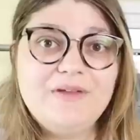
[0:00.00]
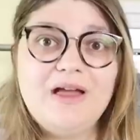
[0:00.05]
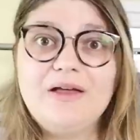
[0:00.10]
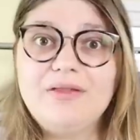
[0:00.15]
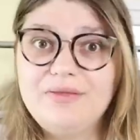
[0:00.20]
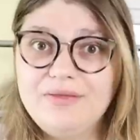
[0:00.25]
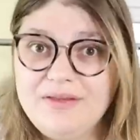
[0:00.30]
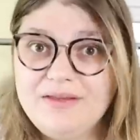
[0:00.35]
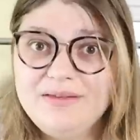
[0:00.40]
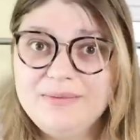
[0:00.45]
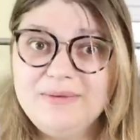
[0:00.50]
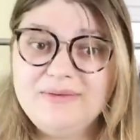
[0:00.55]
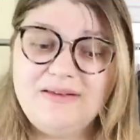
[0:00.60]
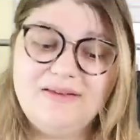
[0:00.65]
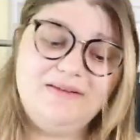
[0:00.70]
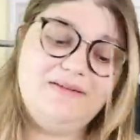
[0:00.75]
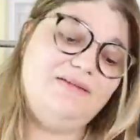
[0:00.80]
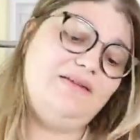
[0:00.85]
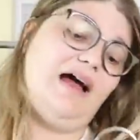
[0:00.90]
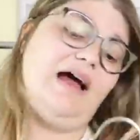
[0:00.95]
Now, this was a
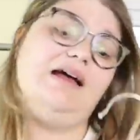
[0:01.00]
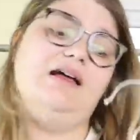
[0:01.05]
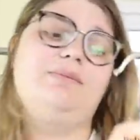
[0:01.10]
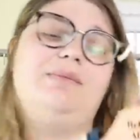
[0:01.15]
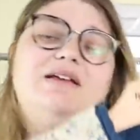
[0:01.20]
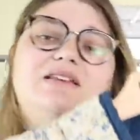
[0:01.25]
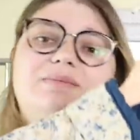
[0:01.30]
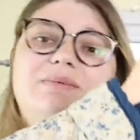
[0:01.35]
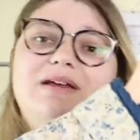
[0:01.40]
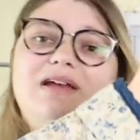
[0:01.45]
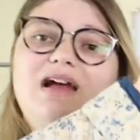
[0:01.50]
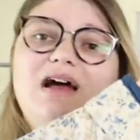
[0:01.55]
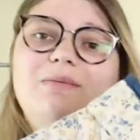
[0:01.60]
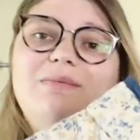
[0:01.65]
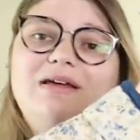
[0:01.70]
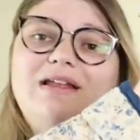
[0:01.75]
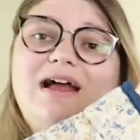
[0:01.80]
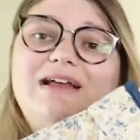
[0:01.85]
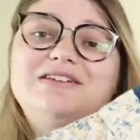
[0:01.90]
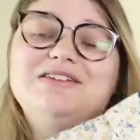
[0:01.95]
style-based
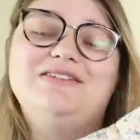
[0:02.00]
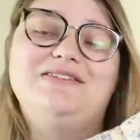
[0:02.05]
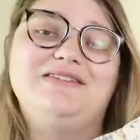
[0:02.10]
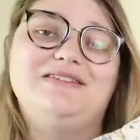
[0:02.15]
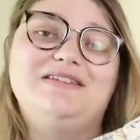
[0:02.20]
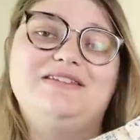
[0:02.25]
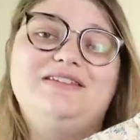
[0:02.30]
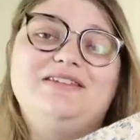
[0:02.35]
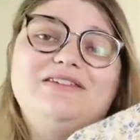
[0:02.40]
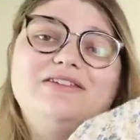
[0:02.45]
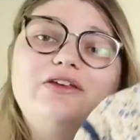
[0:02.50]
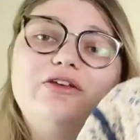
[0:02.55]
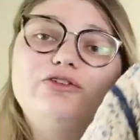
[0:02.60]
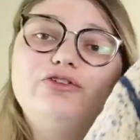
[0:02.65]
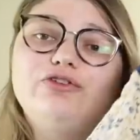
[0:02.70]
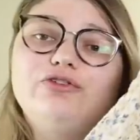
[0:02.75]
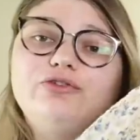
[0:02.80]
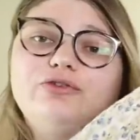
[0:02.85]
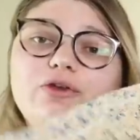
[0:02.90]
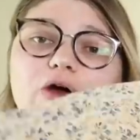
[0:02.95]
pickup, and I just think this is
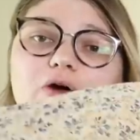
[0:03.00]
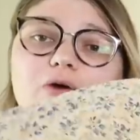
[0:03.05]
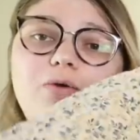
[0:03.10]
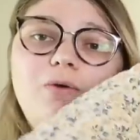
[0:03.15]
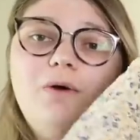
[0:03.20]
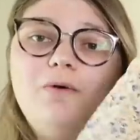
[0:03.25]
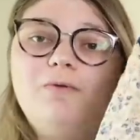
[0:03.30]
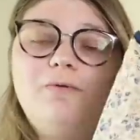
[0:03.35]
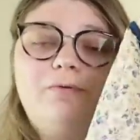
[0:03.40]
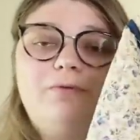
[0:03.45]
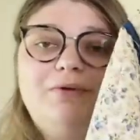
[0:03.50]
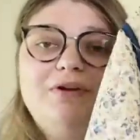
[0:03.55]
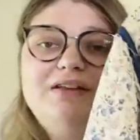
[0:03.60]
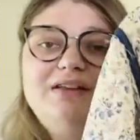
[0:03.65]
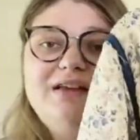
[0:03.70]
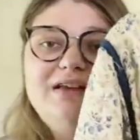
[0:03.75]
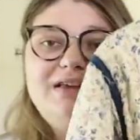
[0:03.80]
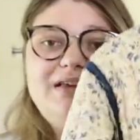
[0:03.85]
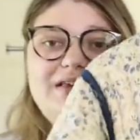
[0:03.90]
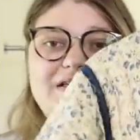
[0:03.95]
so freaking